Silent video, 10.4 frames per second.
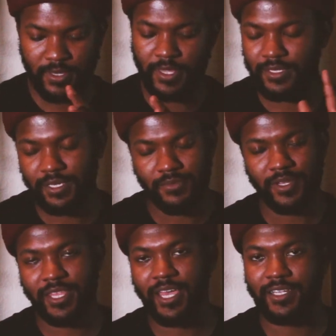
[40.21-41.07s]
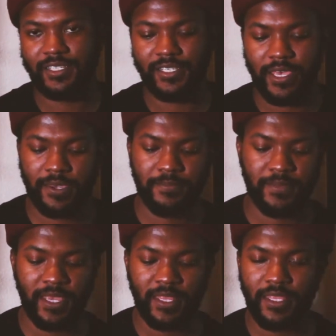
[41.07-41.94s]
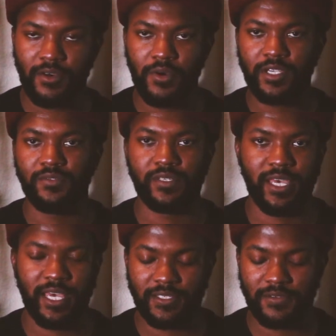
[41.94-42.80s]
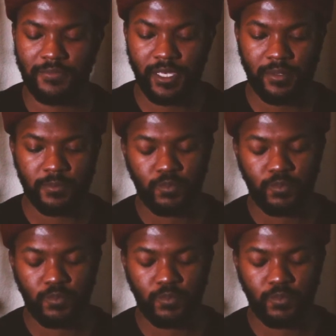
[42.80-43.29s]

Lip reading: they said what they had to say. And then the question was asked to me.